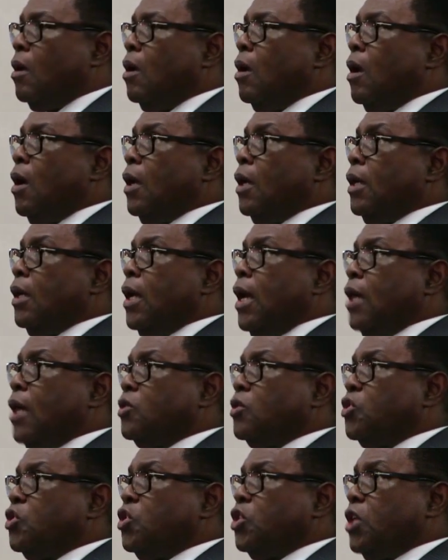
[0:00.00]
I'd like
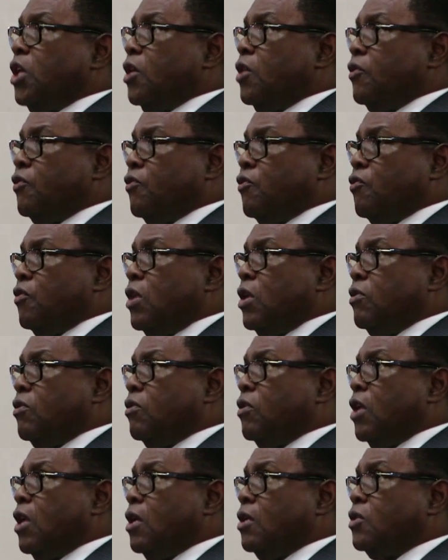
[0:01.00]
to share three
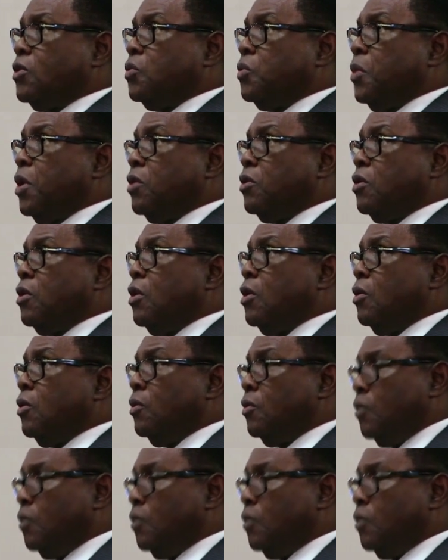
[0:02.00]
things with you